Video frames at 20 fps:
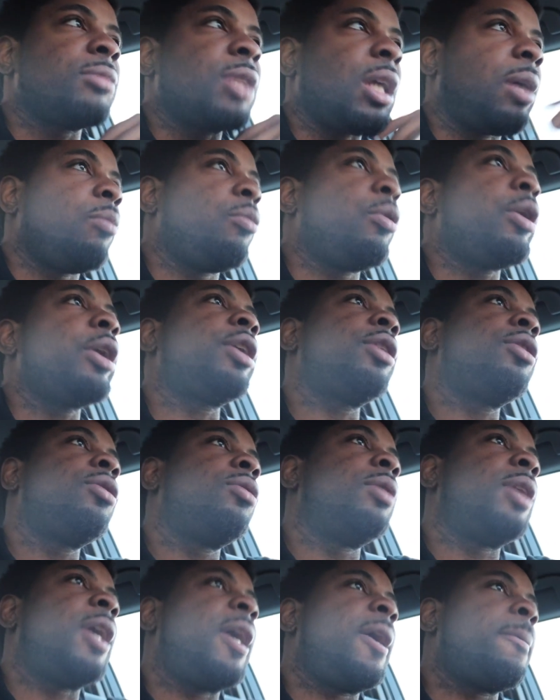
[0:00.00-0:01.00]
I'm working
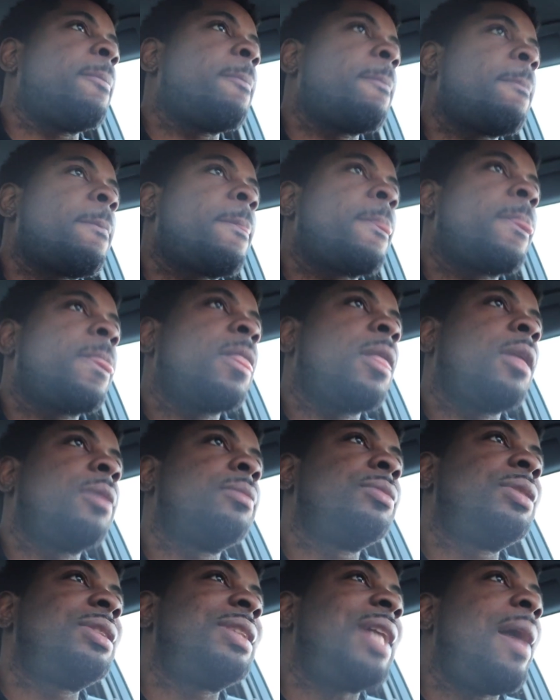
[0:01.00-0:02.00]
on that.
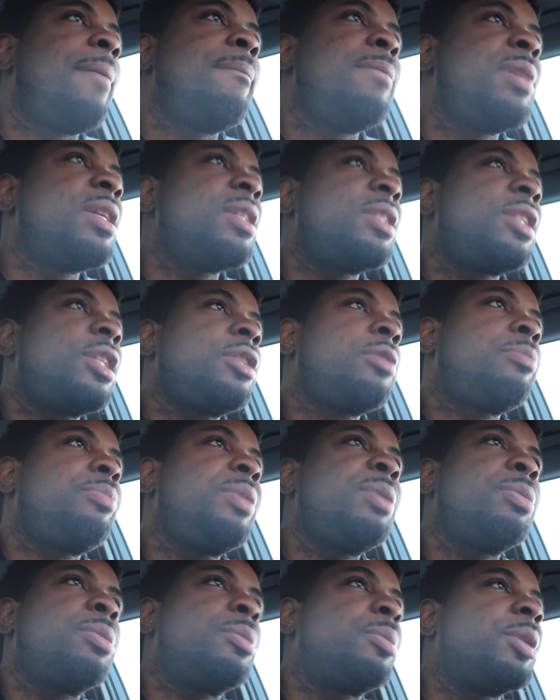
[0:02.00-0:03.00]
Stop being such a
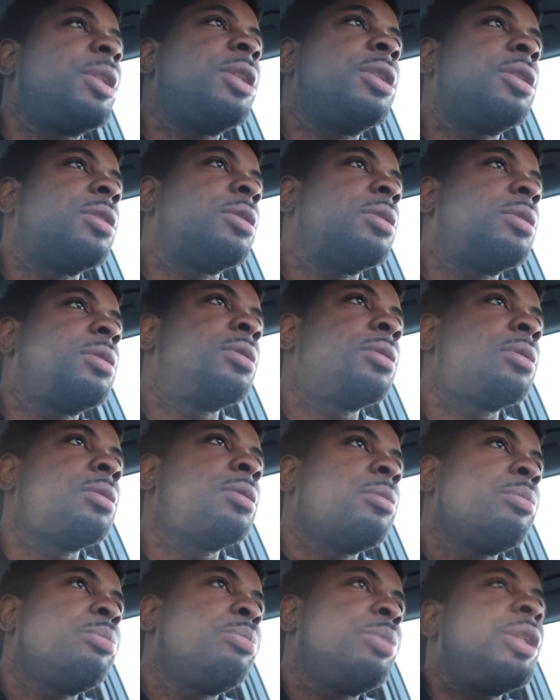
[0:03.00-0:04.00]
people pleaser.
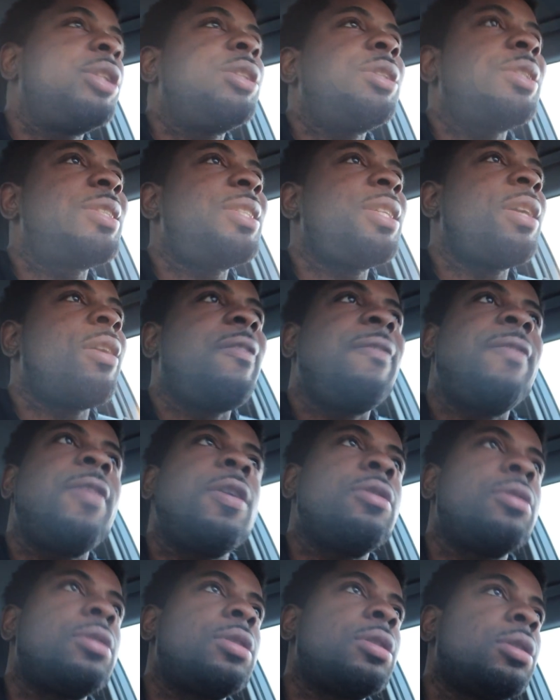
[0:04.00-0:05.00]
Please yourself
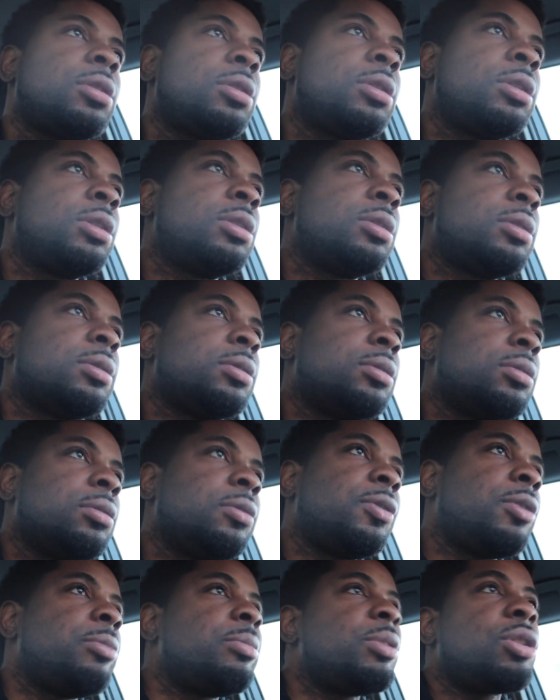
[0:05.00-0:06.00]
first. You
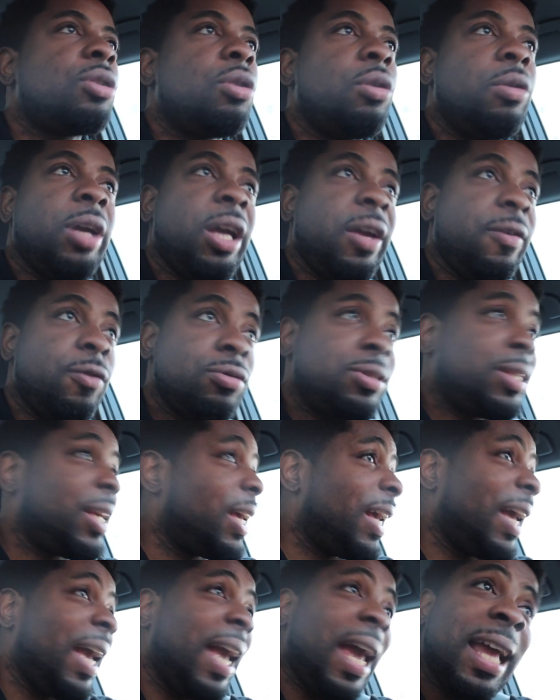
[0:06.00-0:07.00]
feel me? So if you
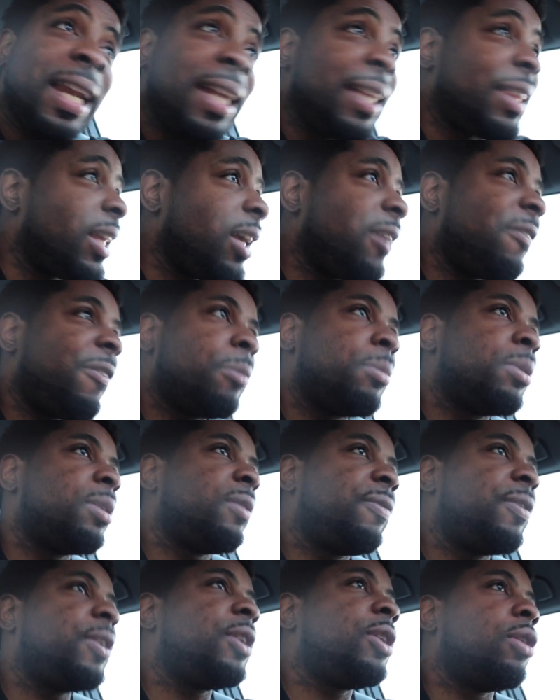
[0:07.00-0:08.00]
take anything from this
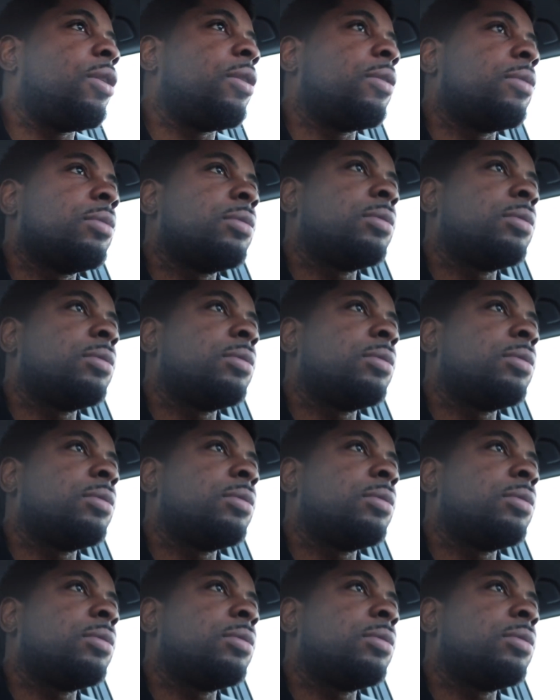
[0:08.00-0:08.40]
video,